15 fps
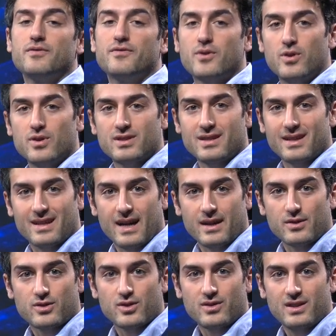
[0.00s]
of course,
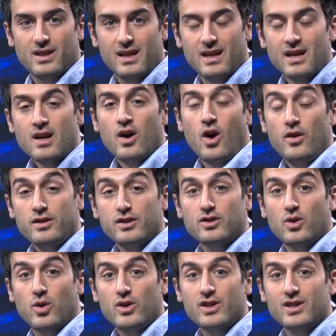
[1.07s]
Ricardo Sotil on the
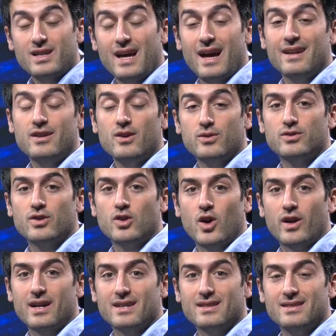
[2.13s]
score sheet, and he also
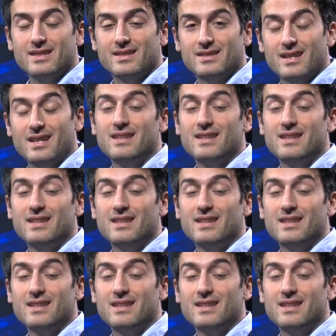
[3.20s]
got an assist.